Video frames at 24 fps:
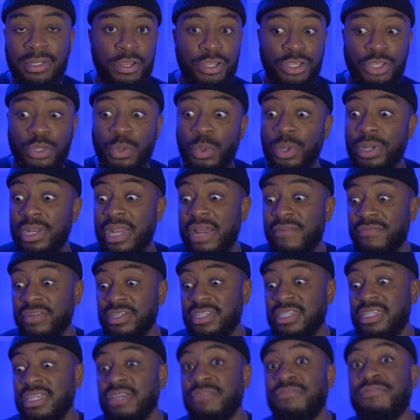You will never
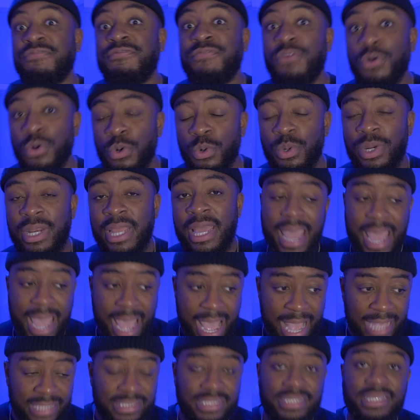see food
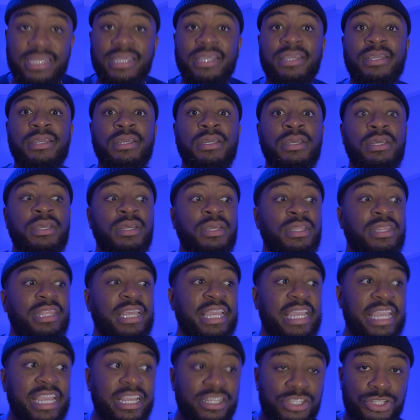asking
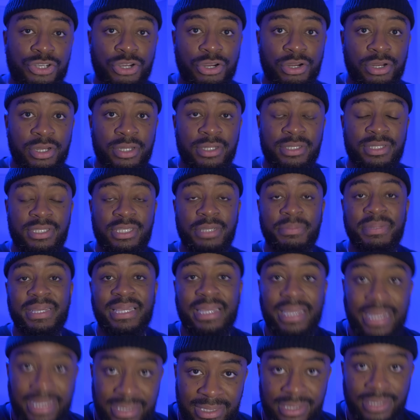the eater to be
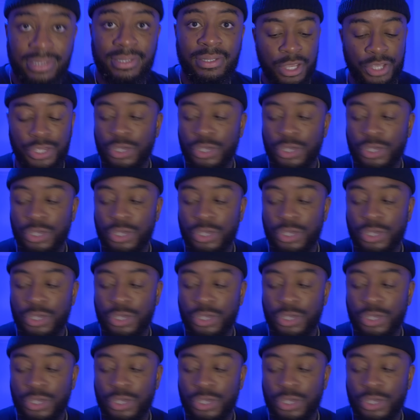eaten.